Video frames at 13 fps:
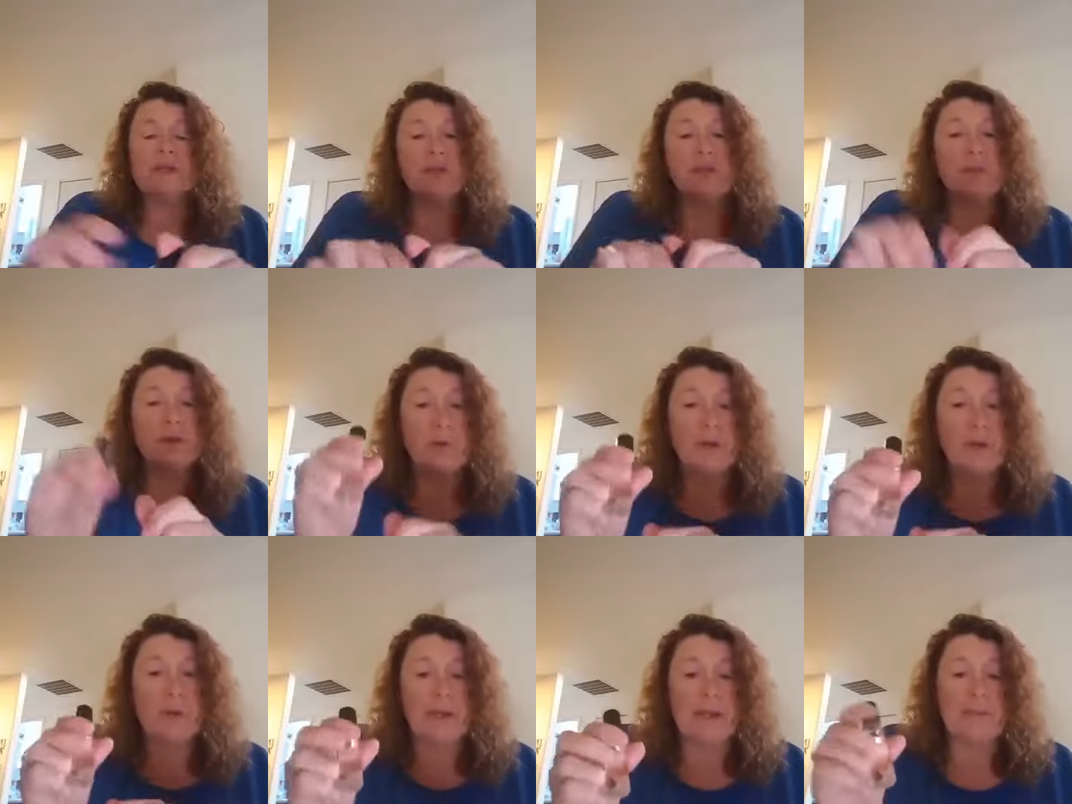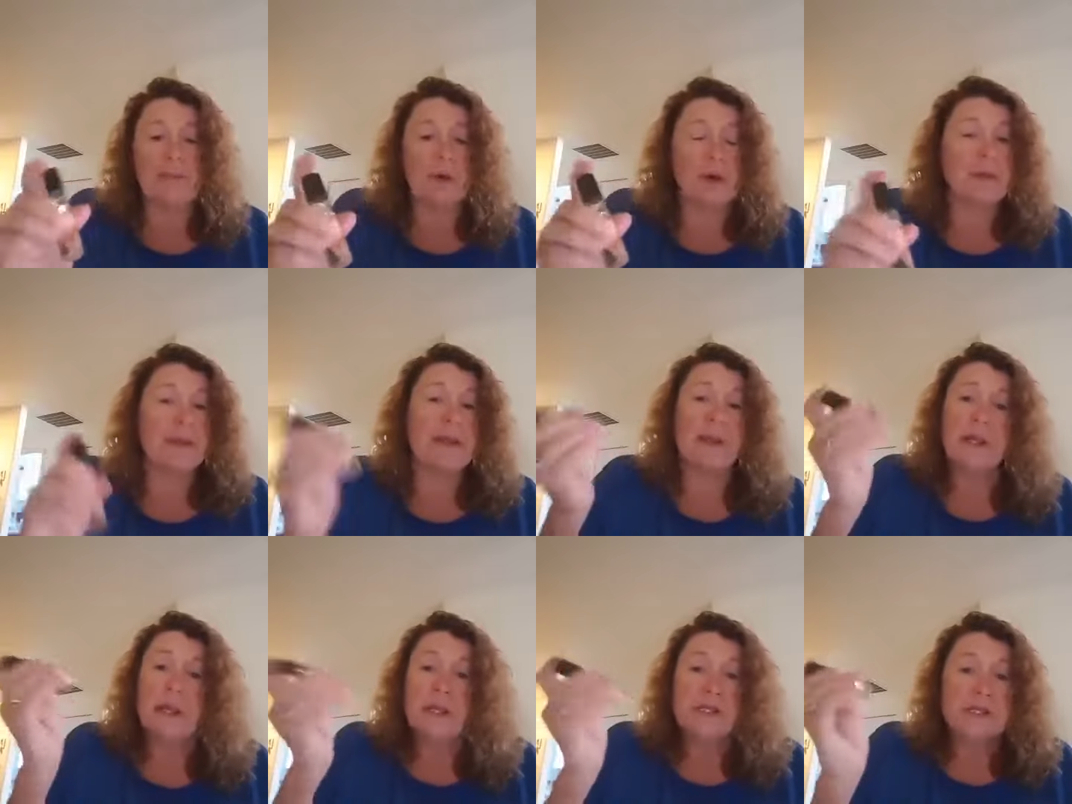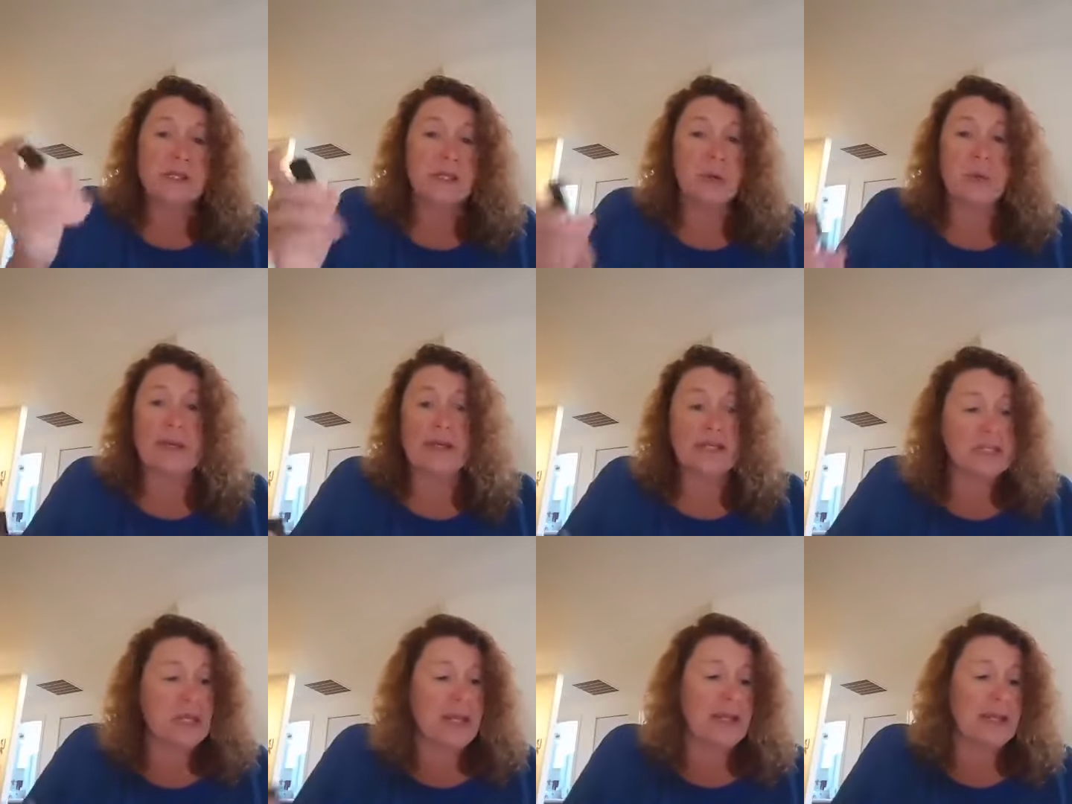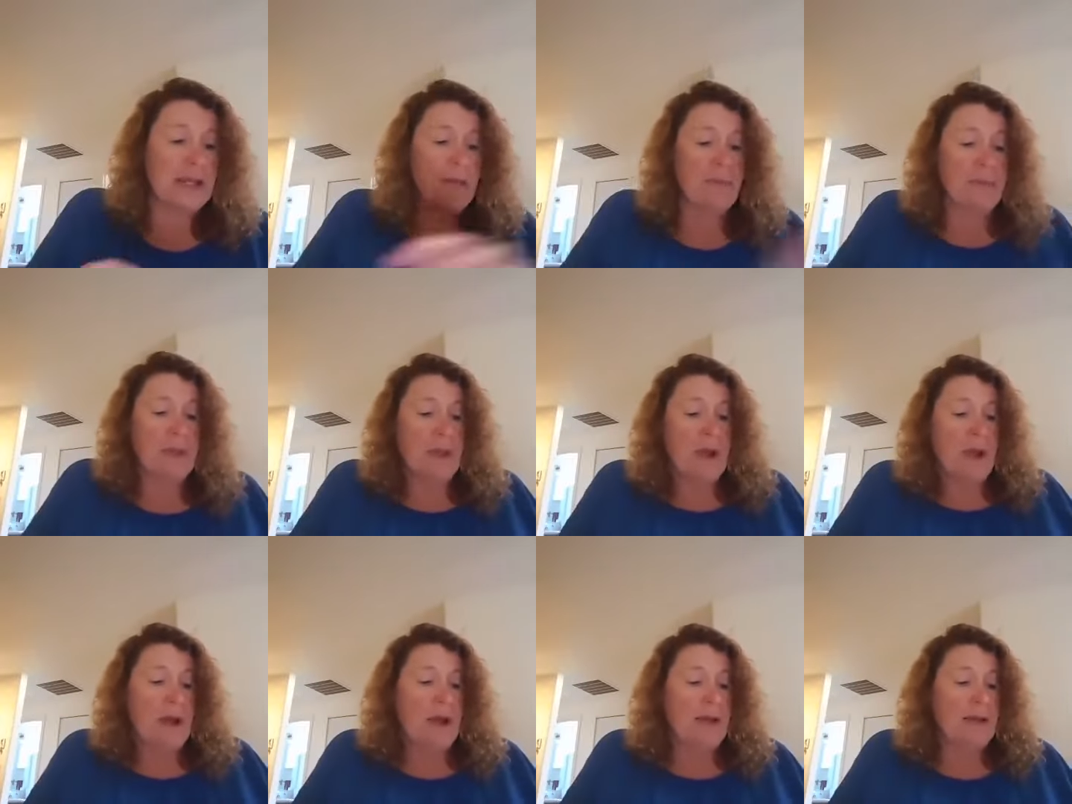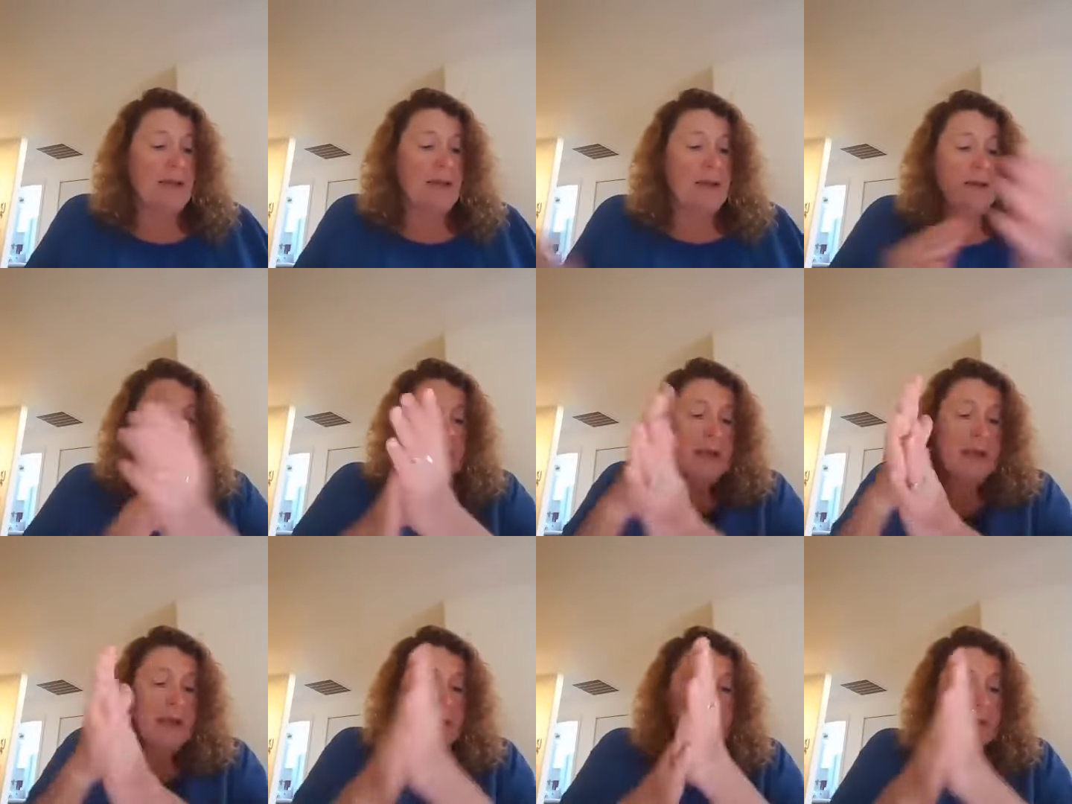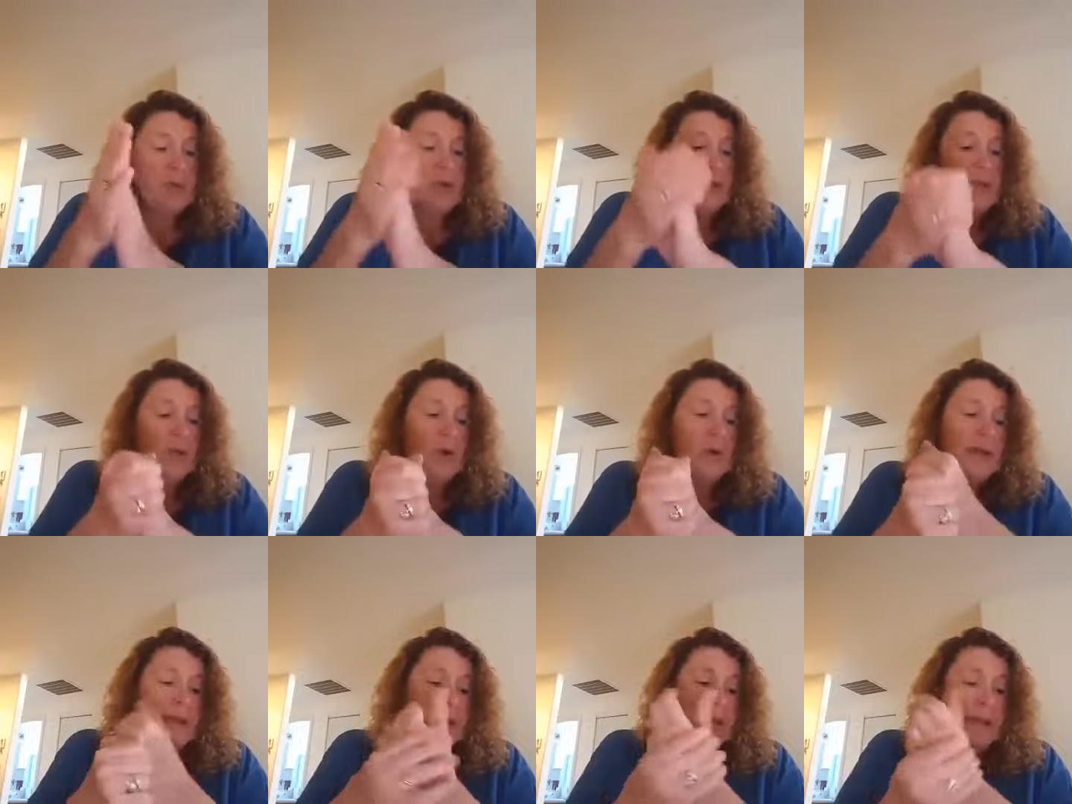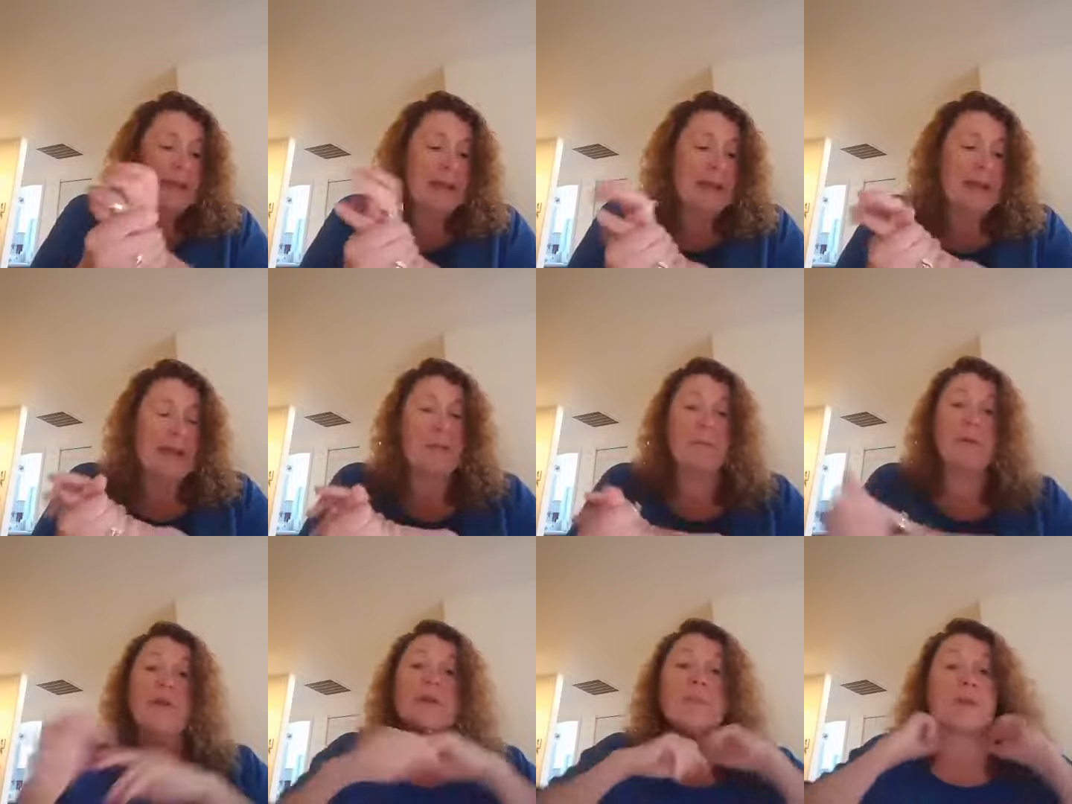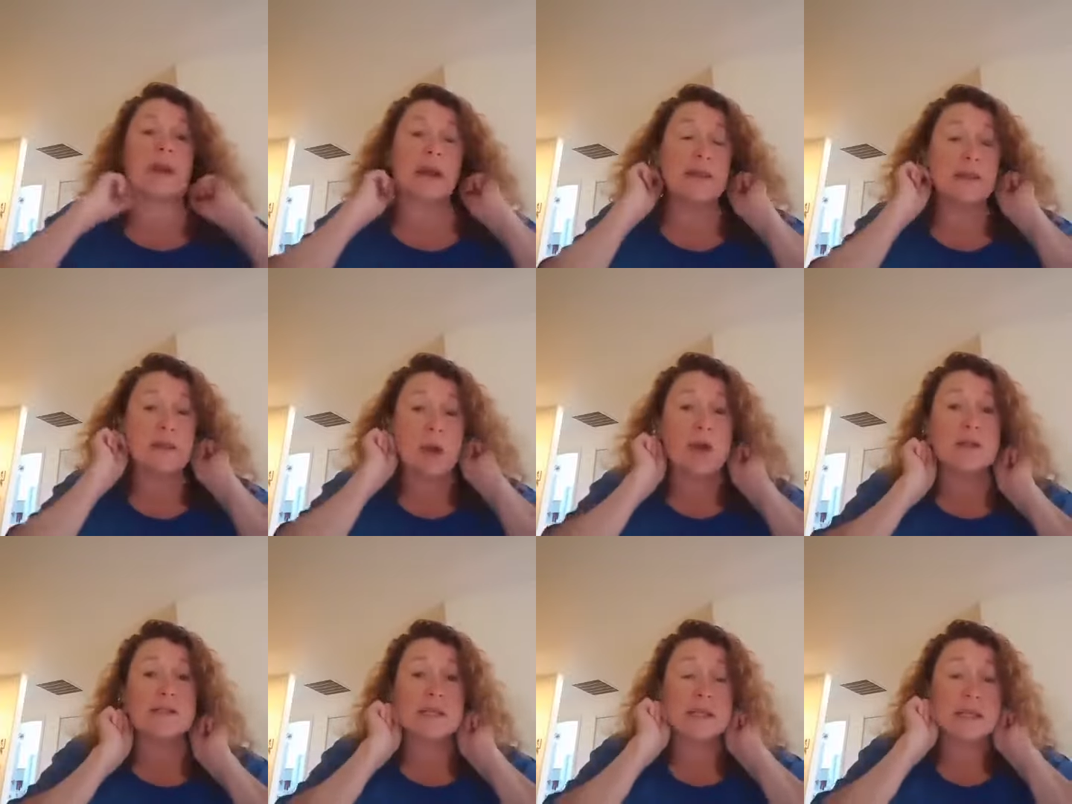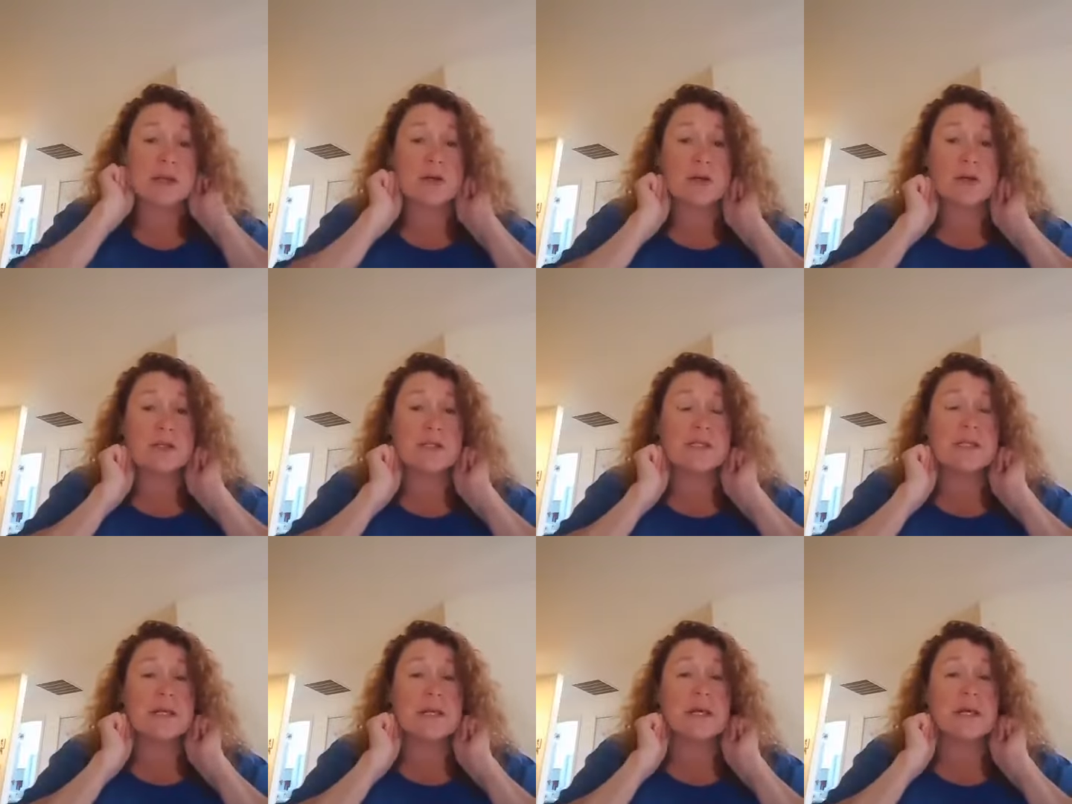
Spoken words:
you might want to go ahead and mark that. Just going to go ahead and shake it up on there. You can go ahead and put it behind the dog's ears.